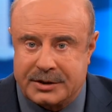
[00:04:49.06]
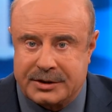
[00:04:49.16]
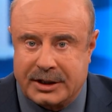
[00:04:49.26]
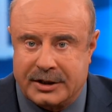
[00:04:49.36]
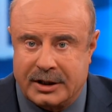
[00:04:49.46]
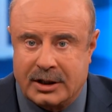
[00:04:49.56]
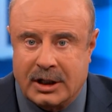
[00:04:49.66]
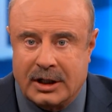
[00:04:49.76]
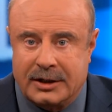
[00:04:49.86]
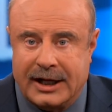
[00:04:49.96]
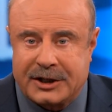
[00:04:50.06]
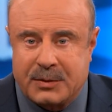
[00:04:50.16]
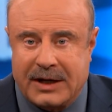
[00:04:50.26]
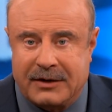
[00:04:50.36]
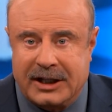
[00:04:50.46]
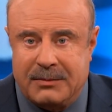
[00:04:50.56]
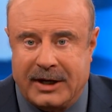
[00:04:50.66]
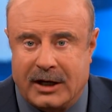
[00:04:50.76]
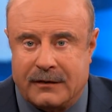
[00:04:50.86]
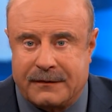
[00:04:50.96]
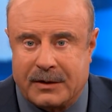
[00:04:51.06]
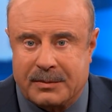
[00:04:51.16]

Cynthia. Next, we have an email from